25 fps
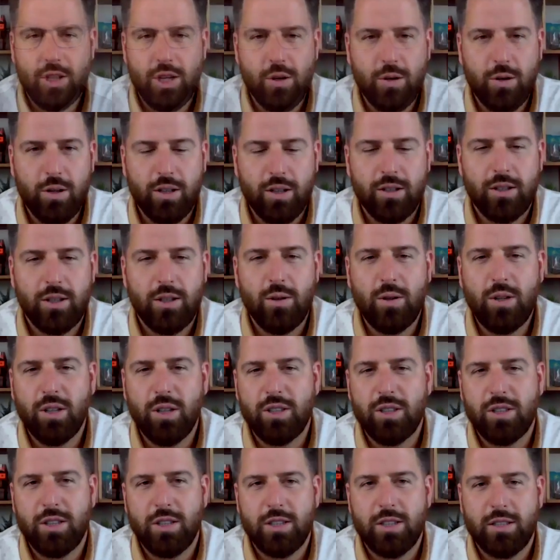you
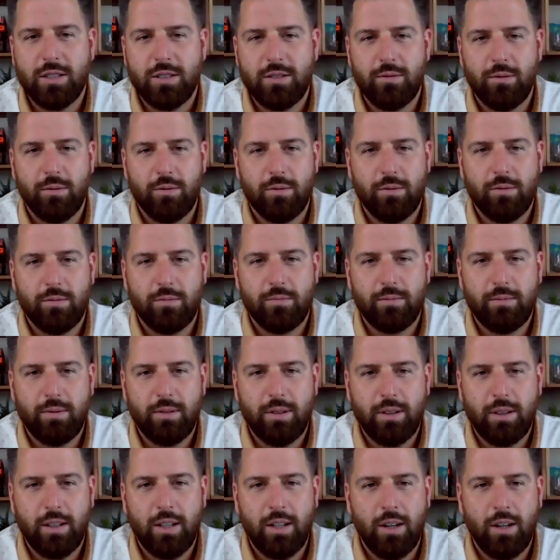could just,
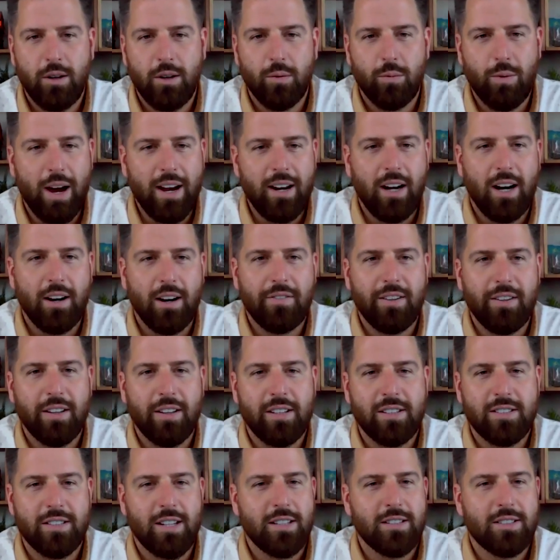ride off into
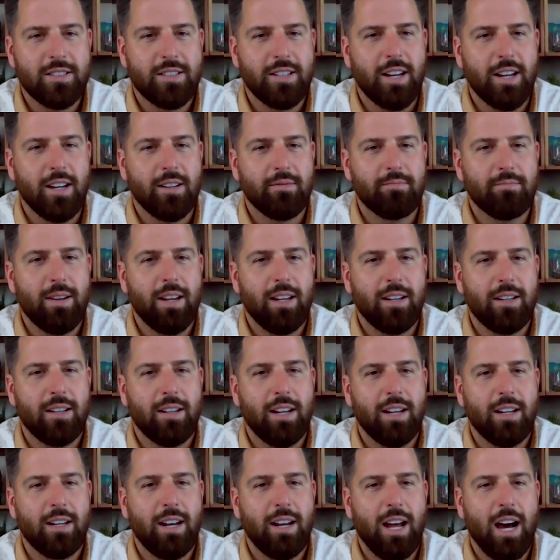the sunset
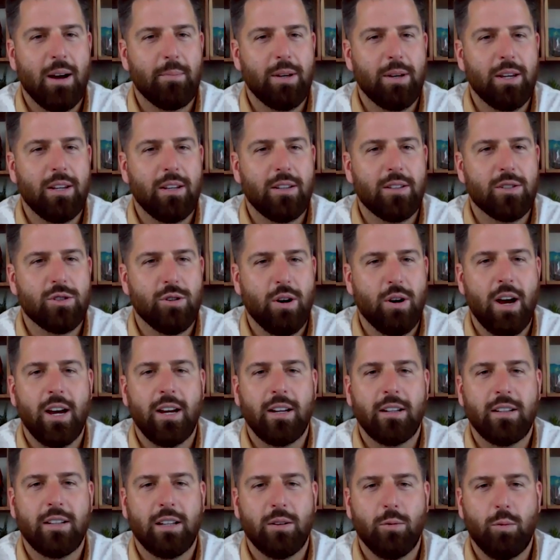and not be
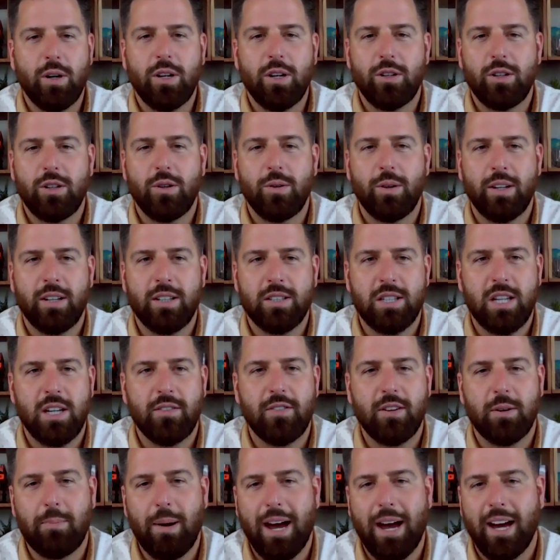trying to. What you're doing is
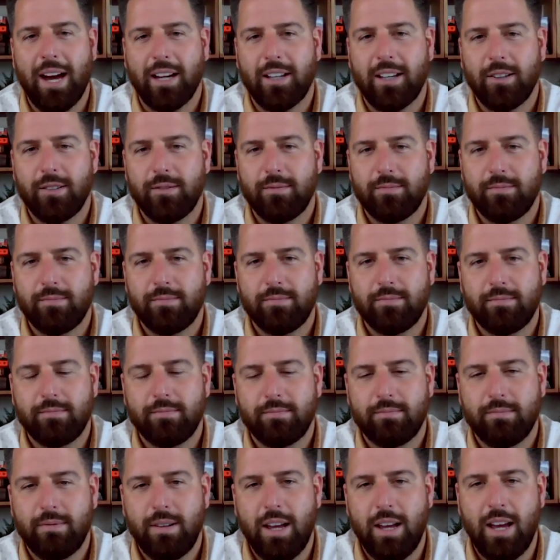giving back,
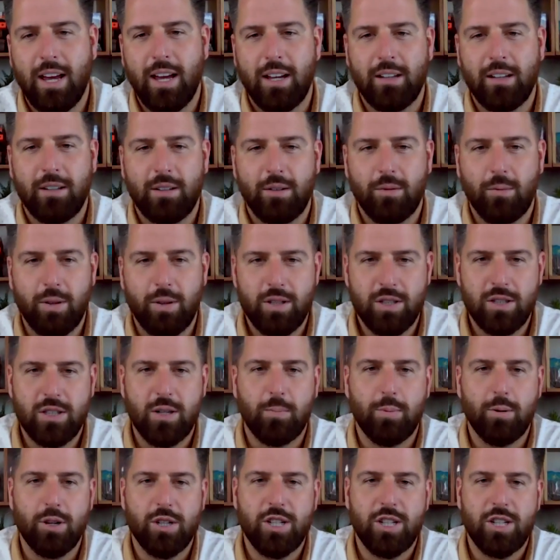and we just
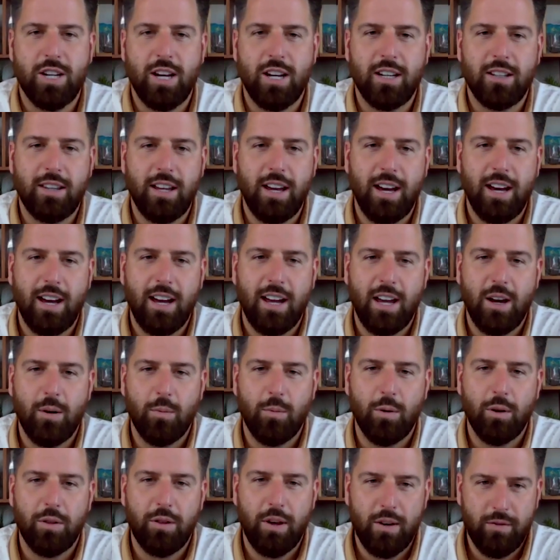appreciate that. And
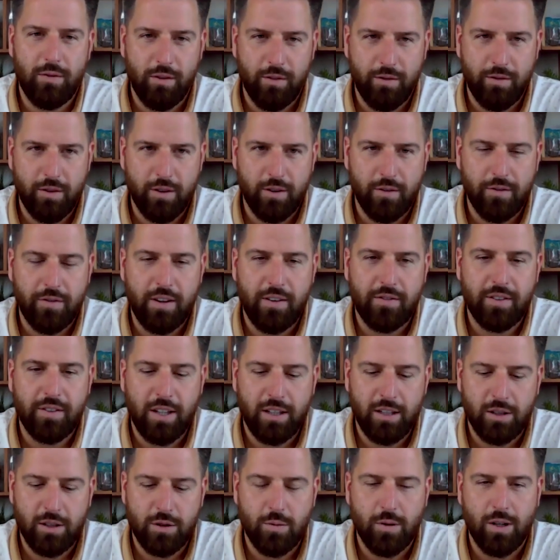we're thankful for
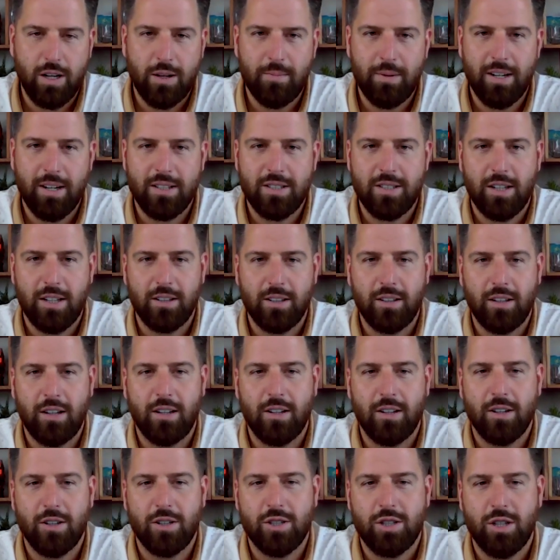15 to 20 minutes on
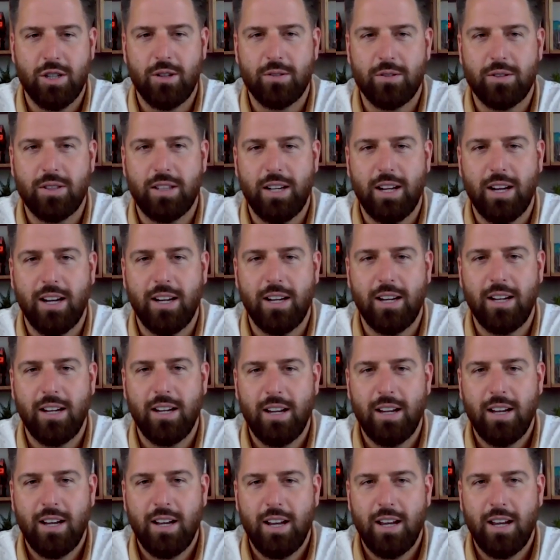our show today.
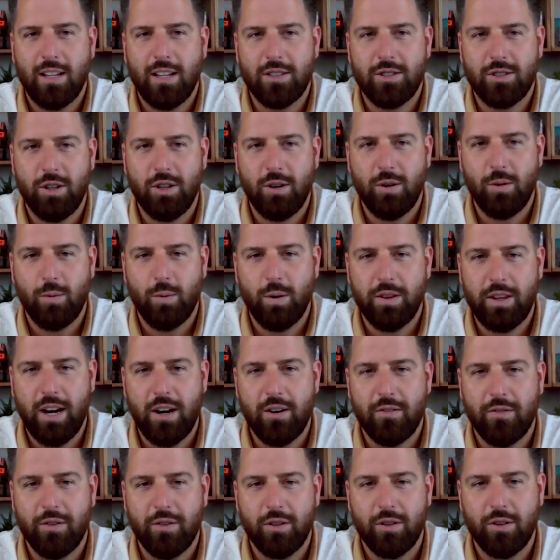And so,
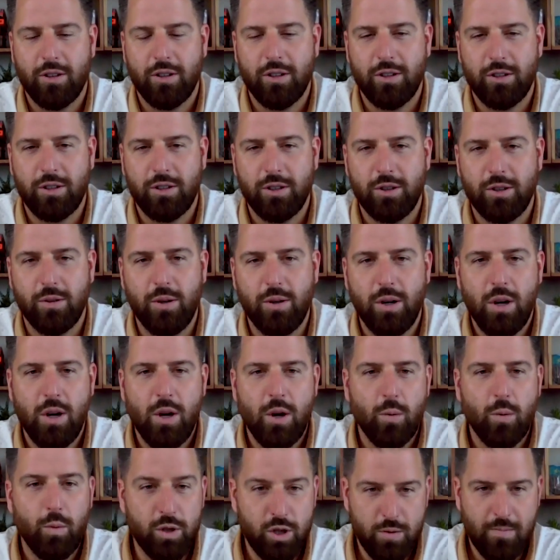without further ado,
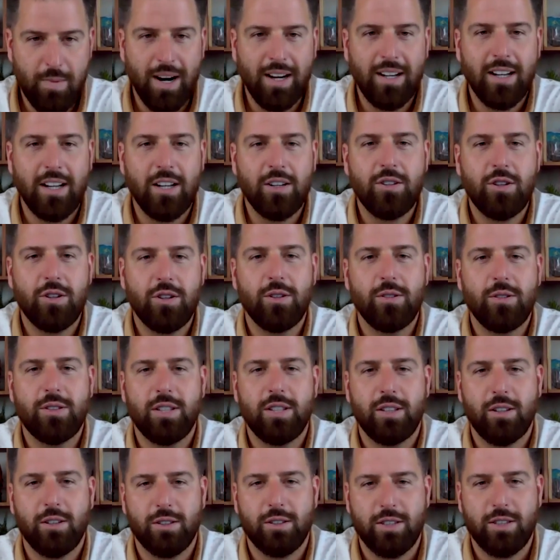would you mind
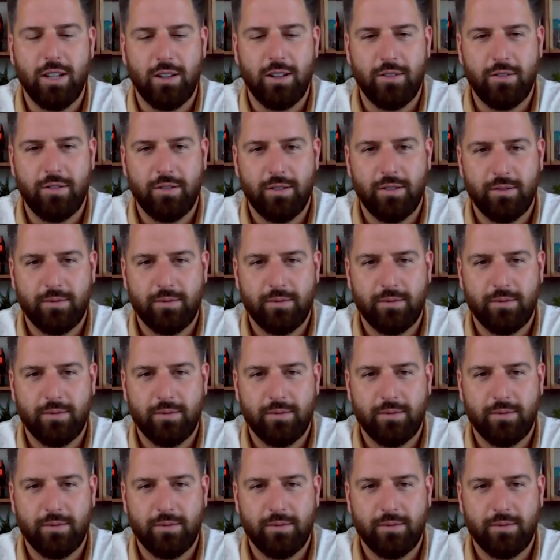introducing yourself?